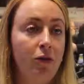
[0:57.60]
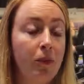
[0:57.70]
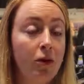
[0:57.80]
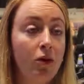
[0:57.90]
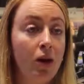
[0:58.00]

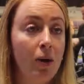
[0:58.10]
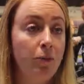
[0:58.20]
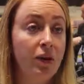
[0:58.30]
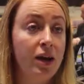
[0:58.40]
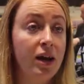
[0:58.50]
typical
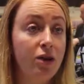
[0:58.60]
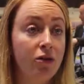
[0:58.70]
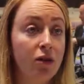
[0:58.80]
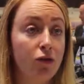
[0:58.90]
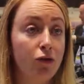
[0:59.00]

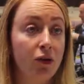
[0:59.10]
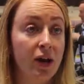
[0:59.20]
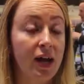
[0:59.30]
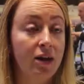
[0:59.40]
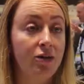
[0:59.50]
applications
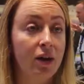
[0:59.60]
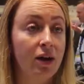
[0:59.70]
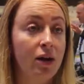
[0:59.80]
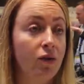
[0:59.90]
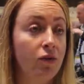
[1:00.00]
for the
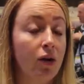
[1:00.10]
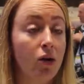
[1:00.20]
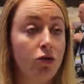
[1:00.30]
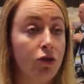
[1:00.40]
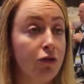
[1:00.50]
engine is
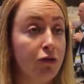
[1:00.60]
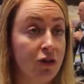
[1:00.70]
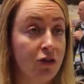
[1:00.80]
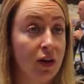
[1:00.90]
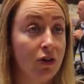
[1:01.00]
larger
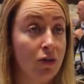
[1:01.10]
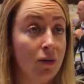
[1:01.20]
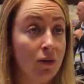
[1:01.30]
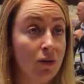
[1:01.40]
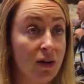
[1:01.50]
fishing
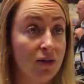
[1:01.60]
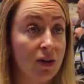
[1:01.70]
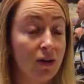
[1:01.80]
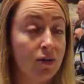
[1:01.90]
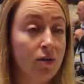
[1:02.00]

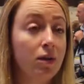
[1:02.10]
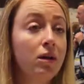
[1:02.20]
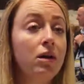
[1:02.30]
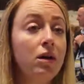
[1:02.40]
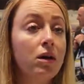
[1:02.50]
vessels,
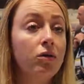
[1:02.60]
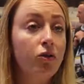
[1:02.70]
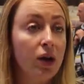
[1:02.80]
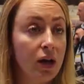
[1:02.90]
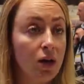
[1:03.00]

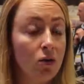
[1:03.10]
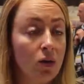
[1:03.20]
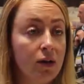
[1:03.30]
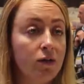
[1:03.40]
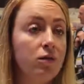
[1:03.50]
drilling
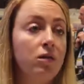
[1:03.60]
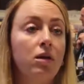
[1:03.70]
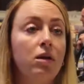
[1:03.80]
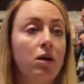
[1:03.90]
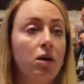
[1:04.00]
units,
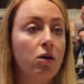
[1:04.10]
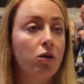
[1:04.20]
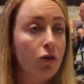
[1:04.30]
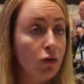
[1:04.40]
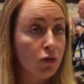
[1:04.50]

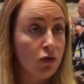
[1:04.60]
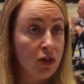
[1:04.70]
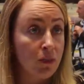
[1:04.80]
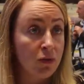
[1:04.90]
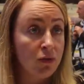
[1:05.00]
cruise
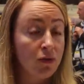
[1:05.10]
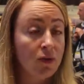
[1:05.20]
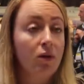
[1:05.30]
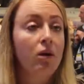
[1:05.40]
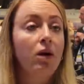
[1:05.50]
ships
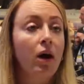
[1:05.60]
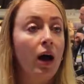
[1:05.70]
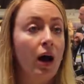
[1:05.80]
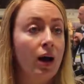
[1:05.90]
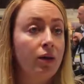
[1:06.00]

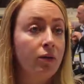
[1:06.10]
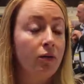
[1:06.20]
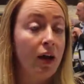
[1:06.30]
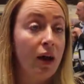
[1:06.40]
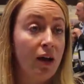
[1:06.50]
and
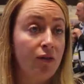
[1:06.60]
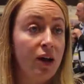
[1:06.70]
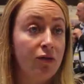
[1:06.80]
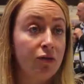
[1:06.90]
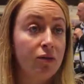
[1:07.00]

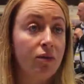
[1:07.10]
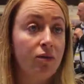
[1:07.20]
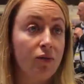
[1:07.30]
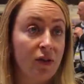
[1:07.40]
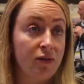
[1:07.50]
heavy lift
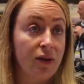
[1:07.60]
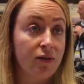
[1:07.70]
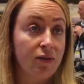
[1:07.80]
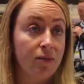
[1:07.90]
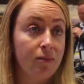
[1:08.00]

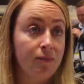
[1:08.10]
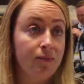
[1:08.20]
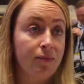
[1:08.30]
vessels.